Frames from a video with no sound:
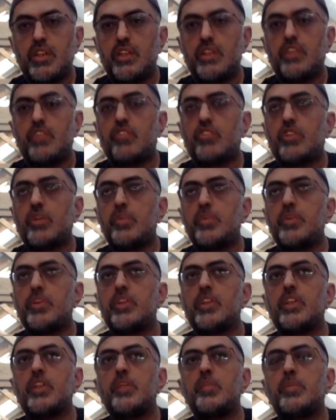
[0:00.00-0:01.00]
description of
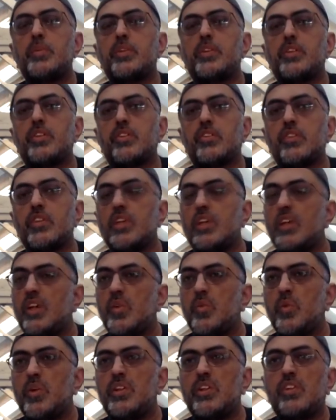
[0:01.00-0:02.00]
the hypocrites.
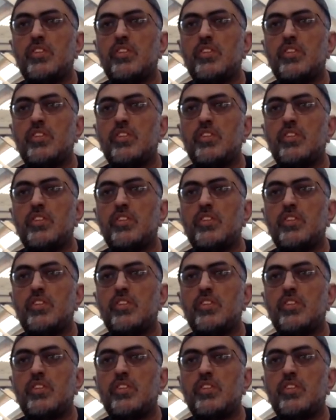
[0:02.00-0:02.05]
When they